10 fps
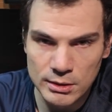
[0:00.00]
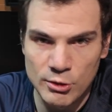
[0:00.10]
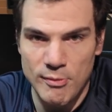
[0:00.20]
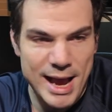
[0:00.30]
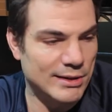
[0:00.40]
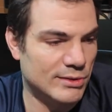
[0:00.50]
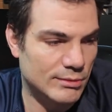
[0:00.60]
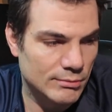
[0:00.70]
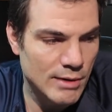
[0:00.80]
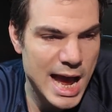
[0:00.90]
great,
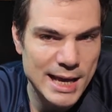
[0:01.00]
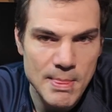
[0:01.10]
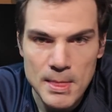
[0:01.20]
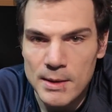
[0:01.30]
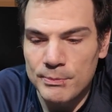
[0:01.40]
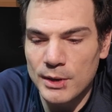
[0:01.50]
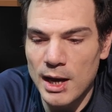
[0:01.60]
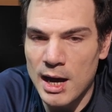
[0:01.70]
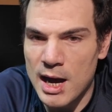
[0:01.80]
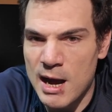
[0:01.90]
right?
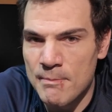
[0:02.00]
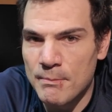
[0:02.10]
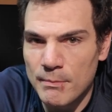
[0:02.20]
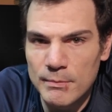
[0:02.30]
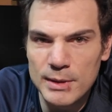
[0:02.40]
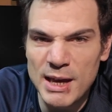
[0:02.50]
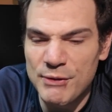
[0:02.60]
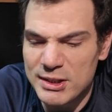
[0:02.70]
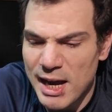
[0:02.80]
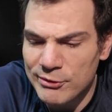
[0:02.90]

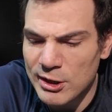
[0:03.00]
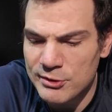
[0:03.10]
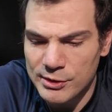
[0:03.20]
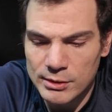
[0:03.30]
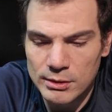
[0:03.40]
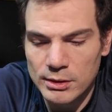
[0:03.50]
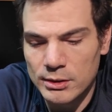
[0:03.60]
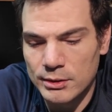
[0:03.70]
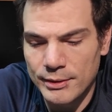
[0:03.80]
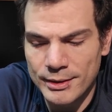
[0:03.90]
If it doesn't,
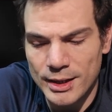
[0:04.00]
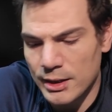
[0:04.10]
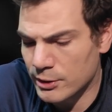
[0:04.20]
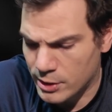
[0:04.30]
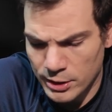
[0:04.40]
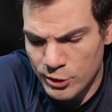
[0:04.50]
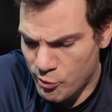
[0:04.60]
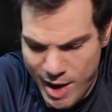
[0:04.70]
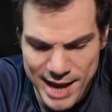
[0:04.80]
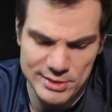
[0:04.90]

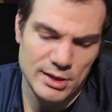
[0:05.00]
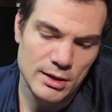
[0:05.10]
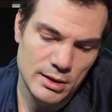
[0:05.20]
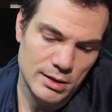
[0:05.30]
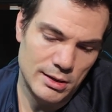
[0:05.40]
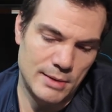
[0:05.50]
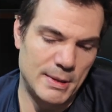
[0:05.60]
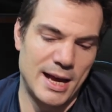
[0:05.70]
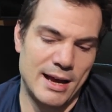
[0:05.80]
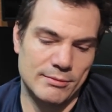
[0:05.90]
great. I
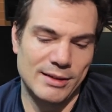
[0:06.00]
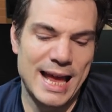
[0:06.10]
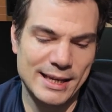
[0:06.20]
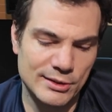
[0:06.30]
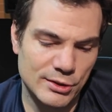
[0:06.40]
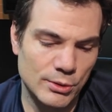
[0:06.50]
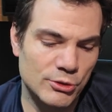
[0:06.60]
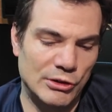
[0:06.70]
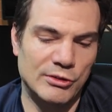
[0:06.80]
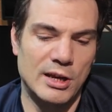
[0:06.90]
mean, I'd like it to,
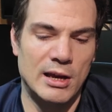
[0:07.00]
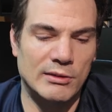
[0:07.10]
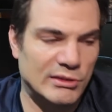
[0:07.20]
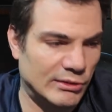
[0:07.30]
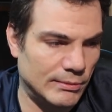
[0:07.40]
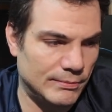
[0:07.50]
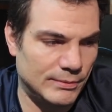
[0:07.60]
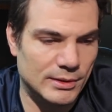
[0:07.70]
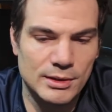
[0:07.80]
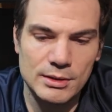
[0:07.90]
just because,
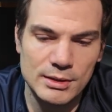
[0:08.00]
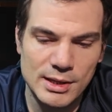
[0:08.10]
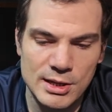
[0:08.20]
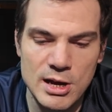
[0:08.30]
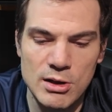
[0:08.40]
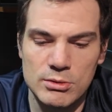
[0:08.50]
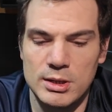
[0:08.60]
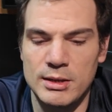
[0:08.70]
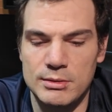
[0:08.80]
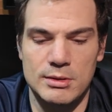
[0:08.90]
you
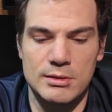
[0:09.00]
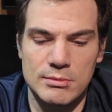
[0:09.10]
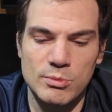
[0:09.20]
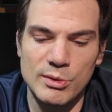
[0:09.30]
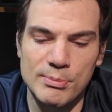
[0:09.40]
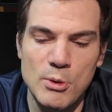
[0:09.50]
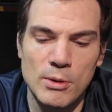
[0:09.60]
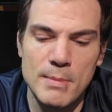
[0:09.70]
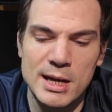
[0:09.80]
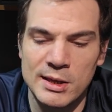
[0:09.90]
know, it was
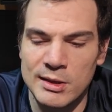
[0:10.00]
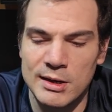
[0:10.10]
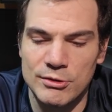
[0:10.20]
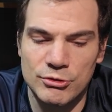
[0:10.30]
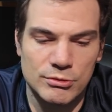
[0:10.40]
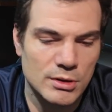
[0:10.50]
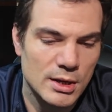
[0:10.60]
more money than it's